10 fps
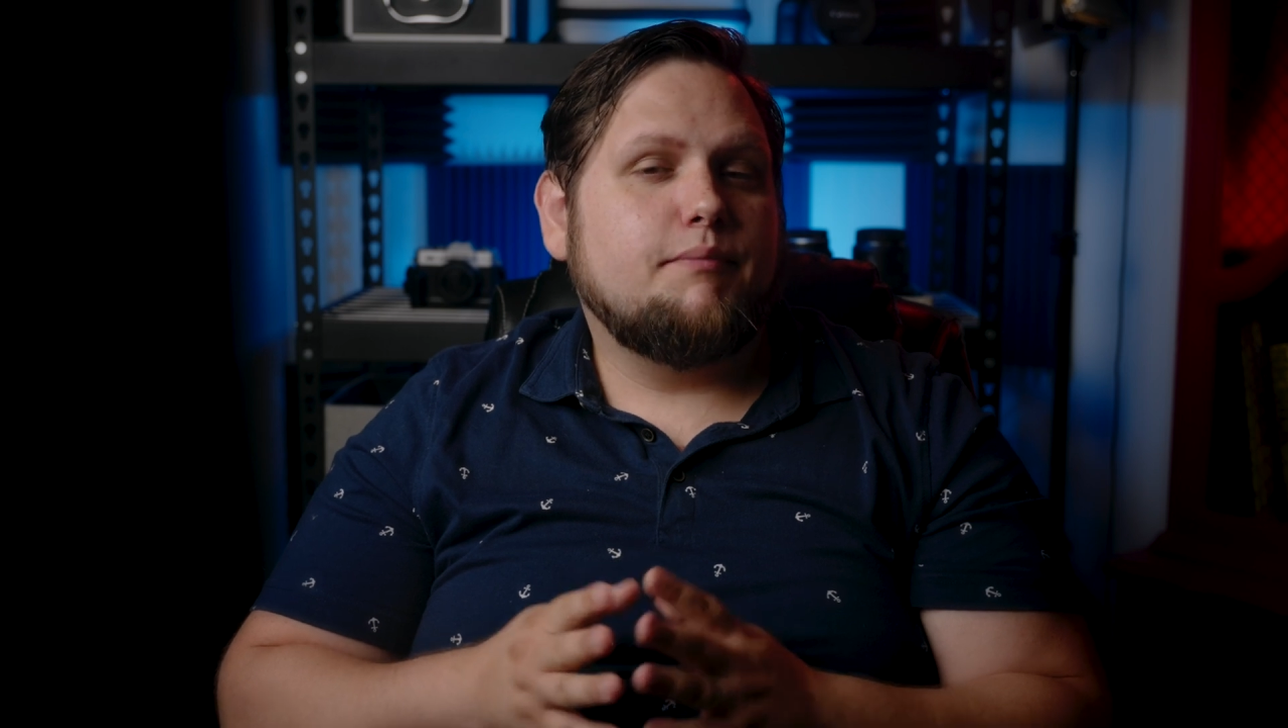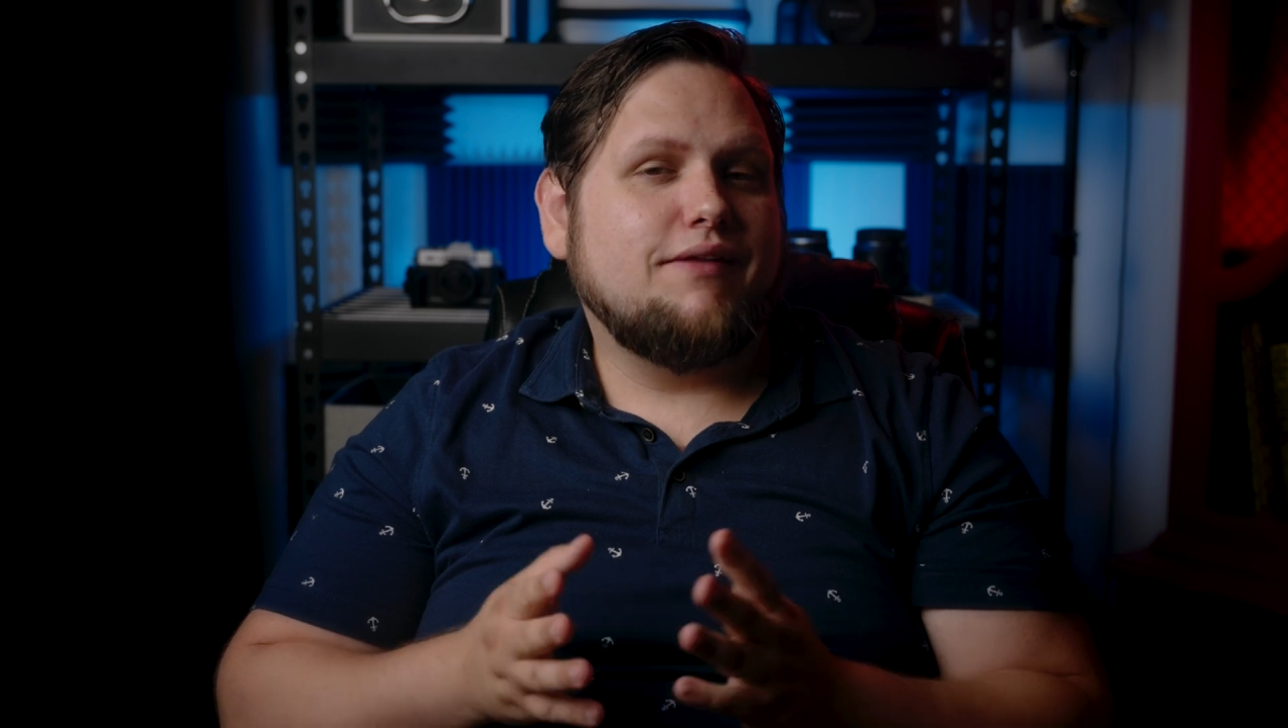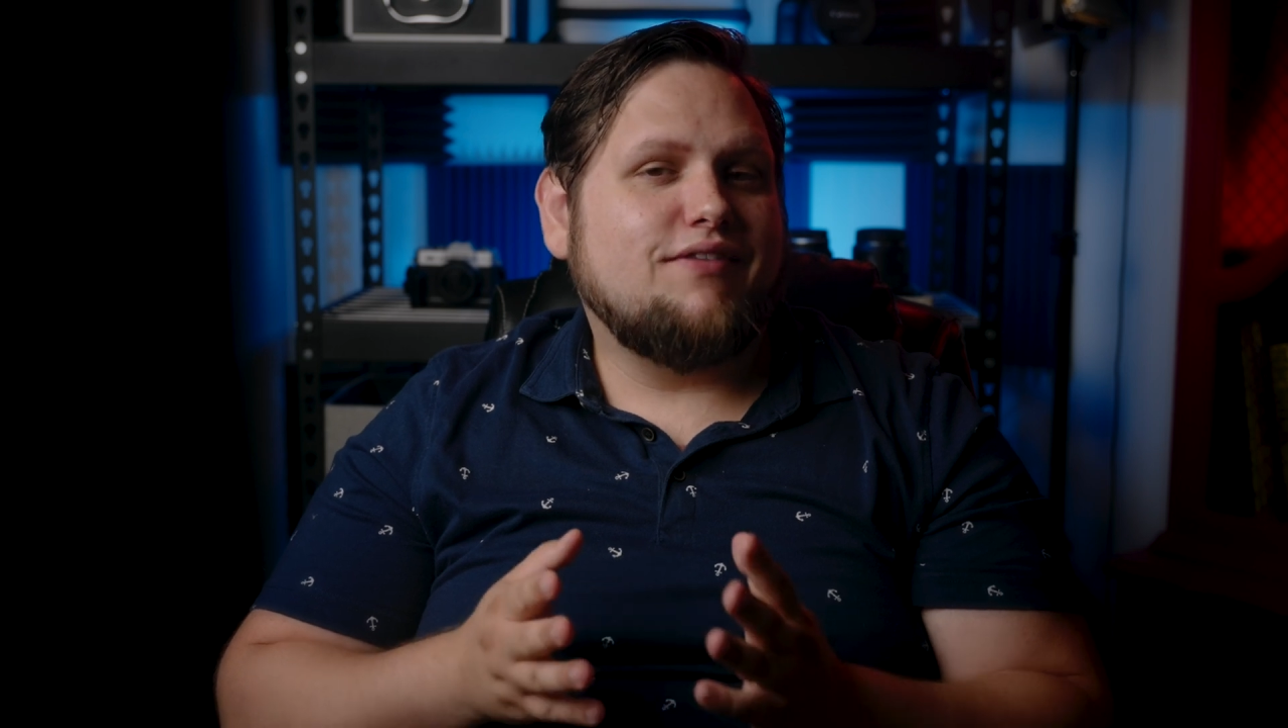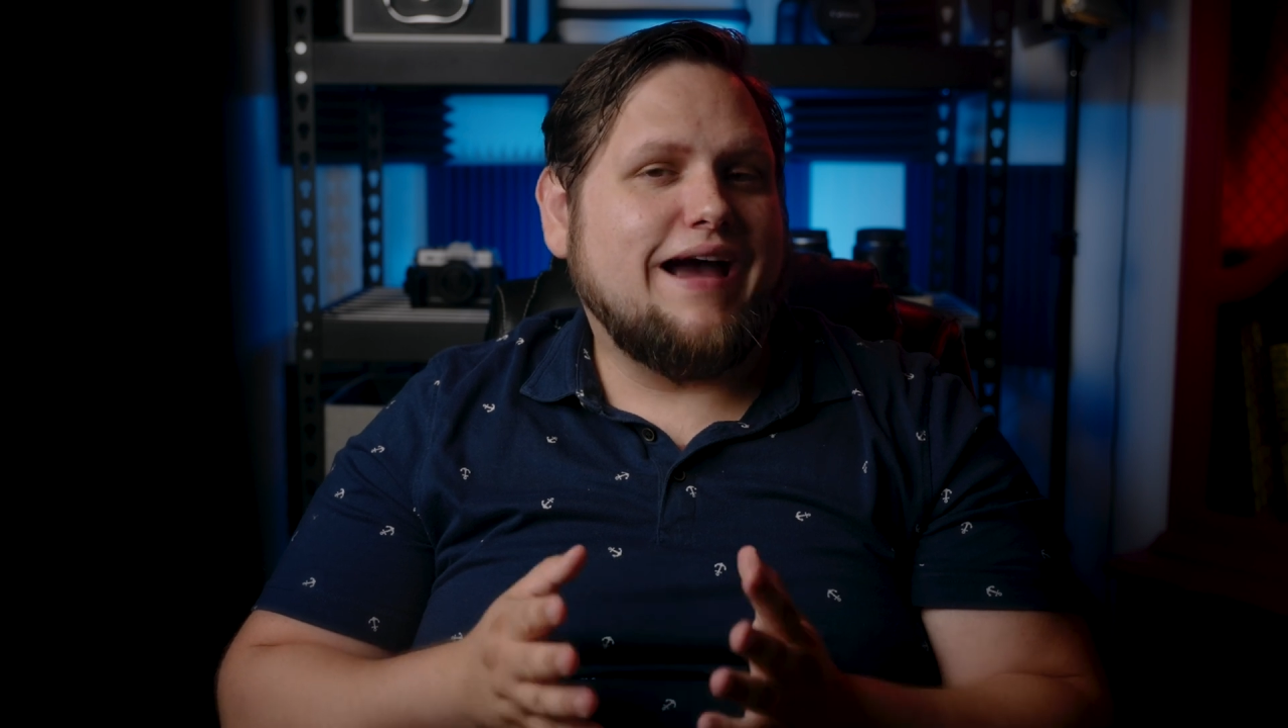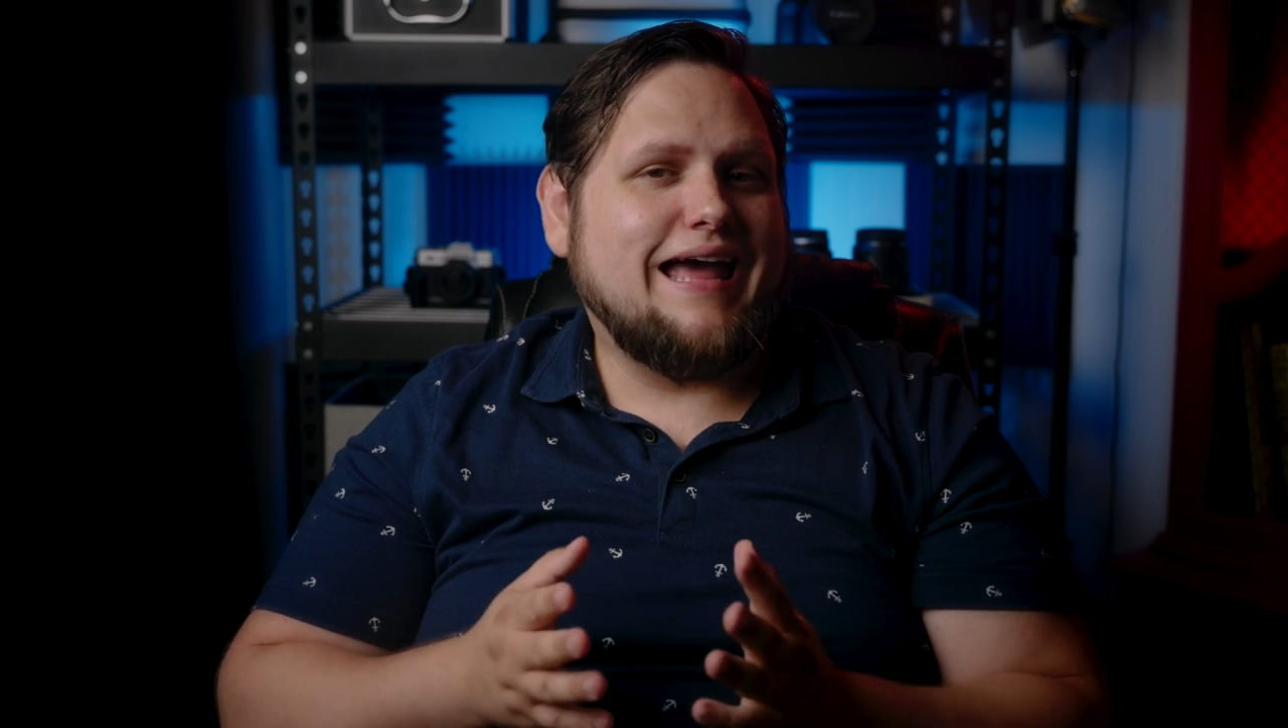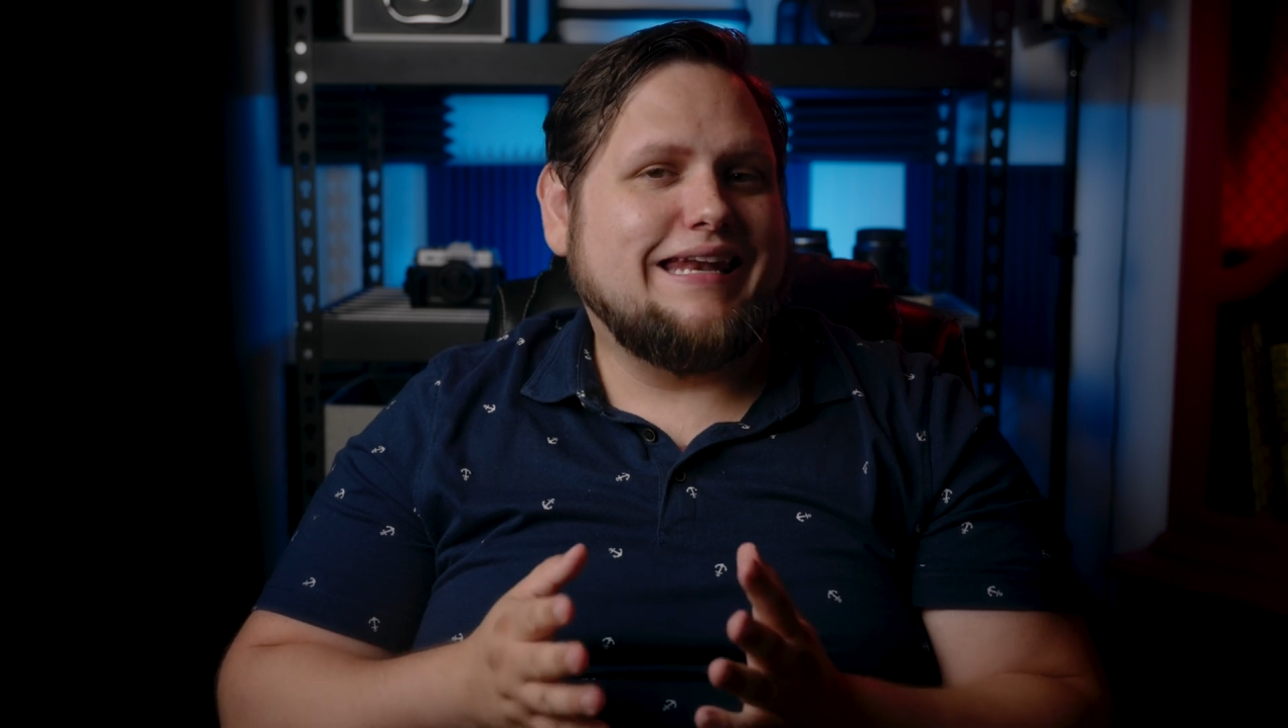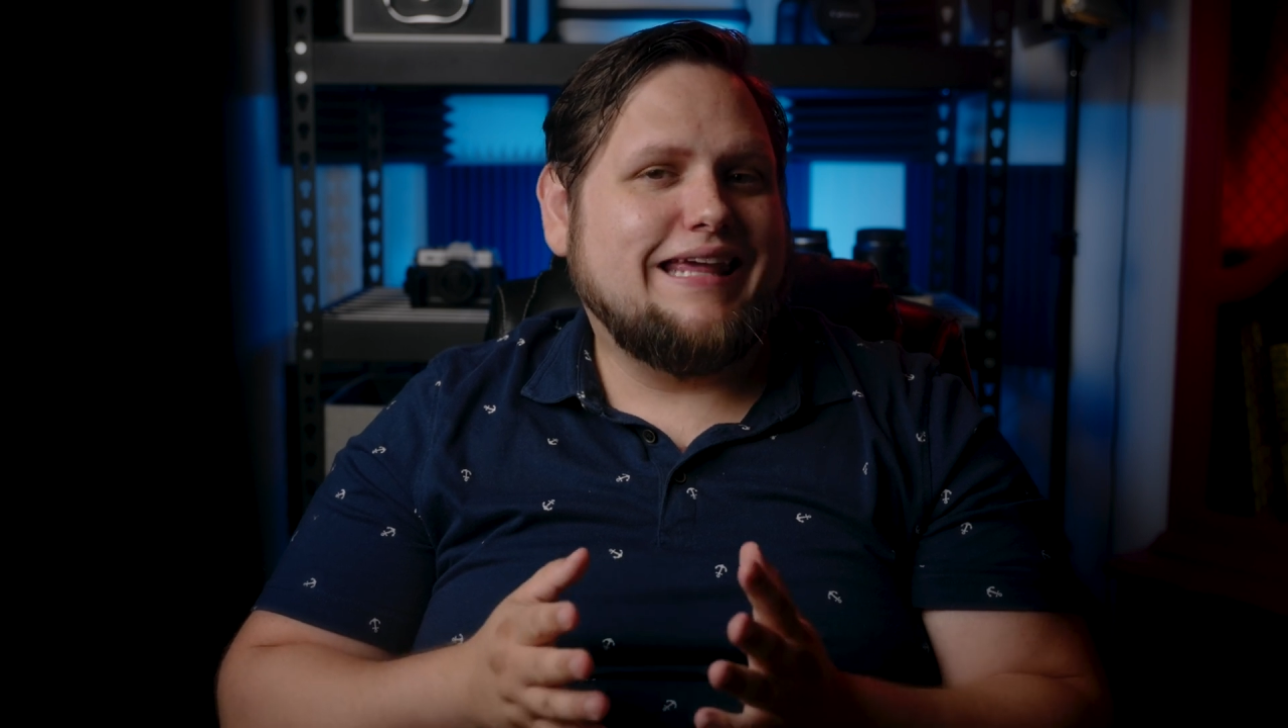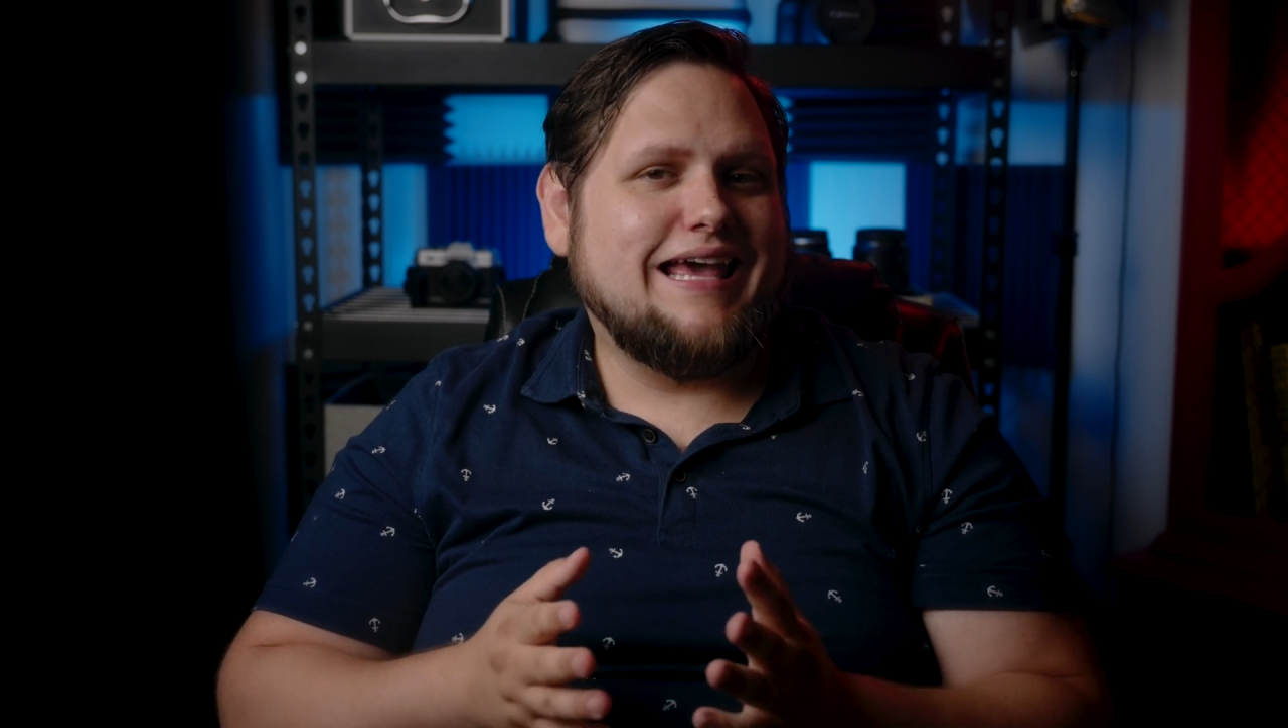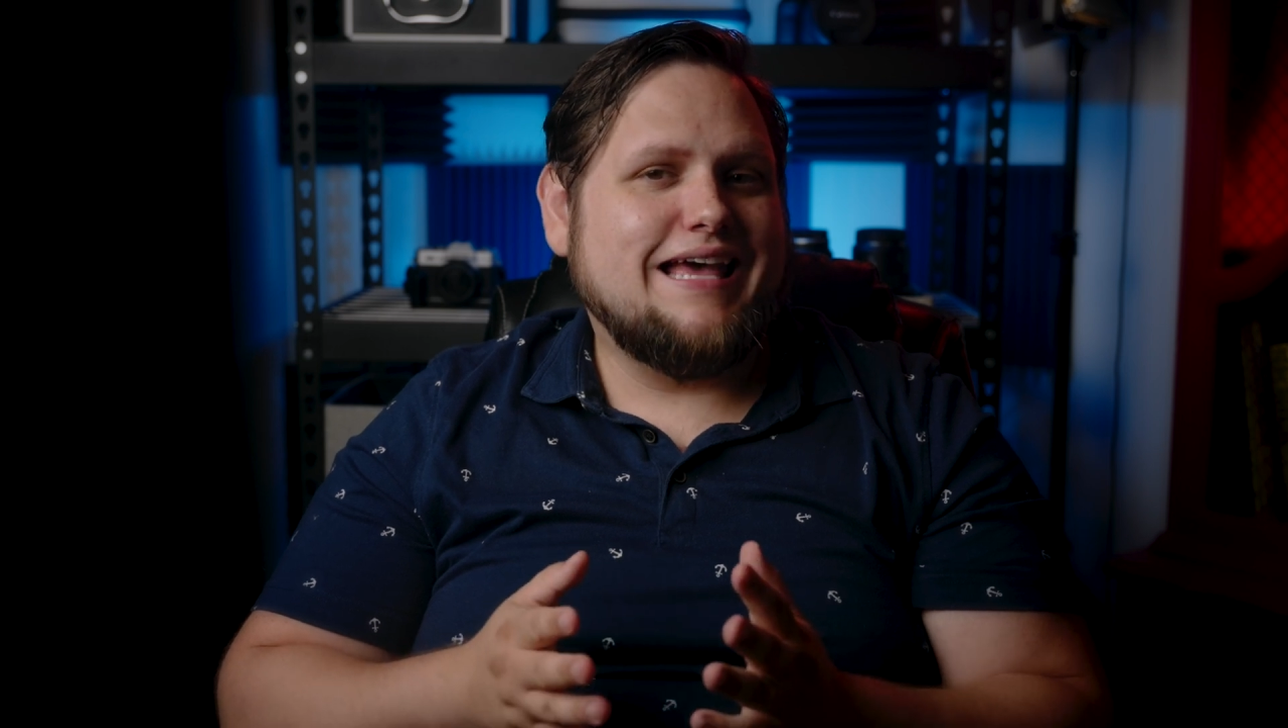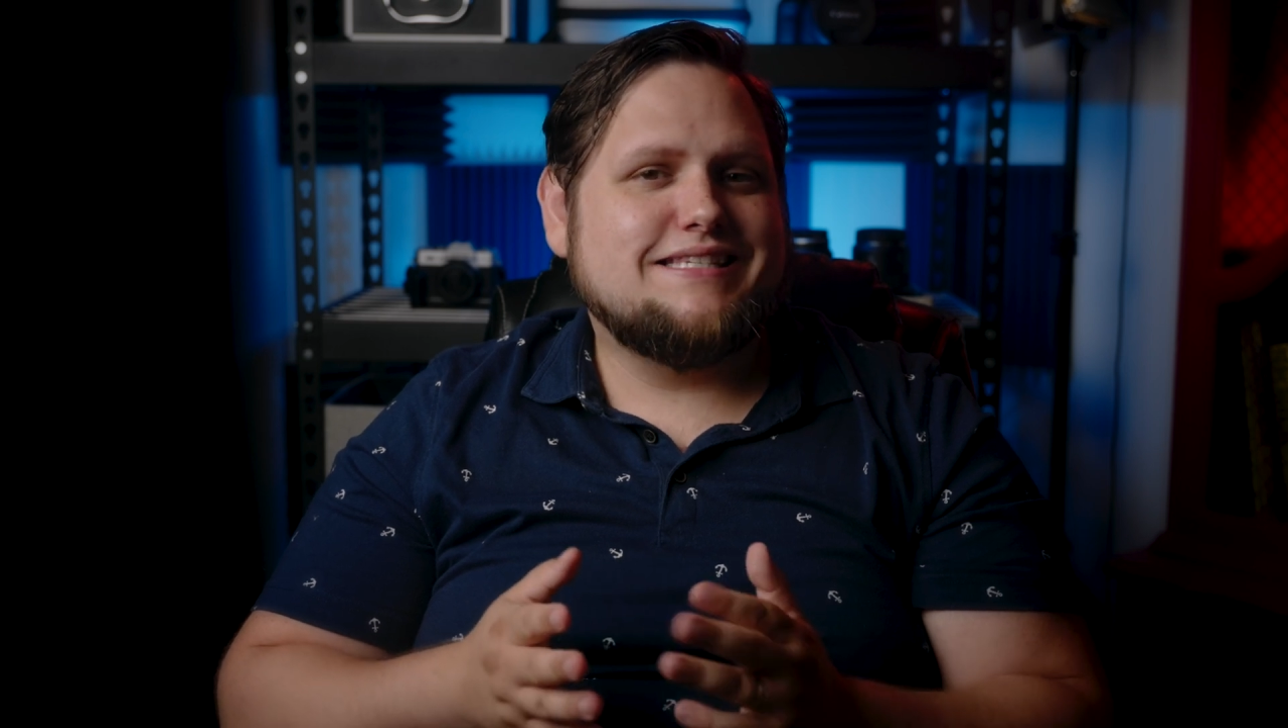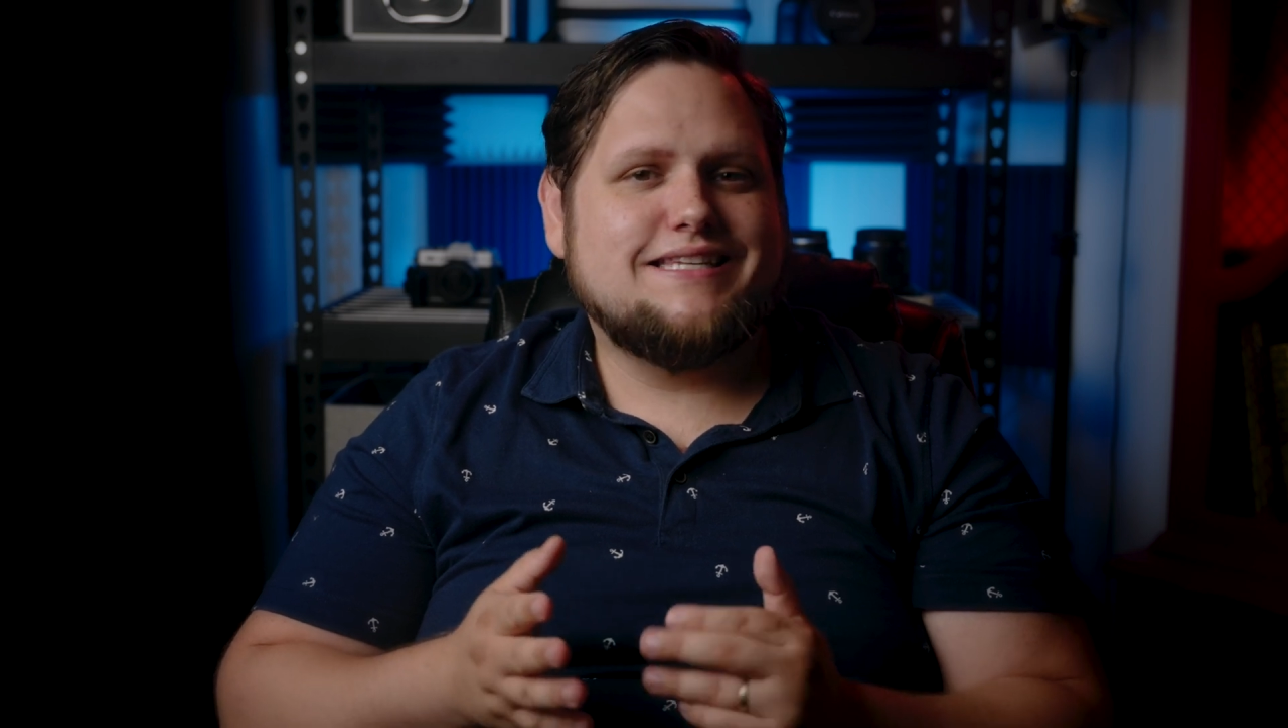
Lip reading: but if I had to guess,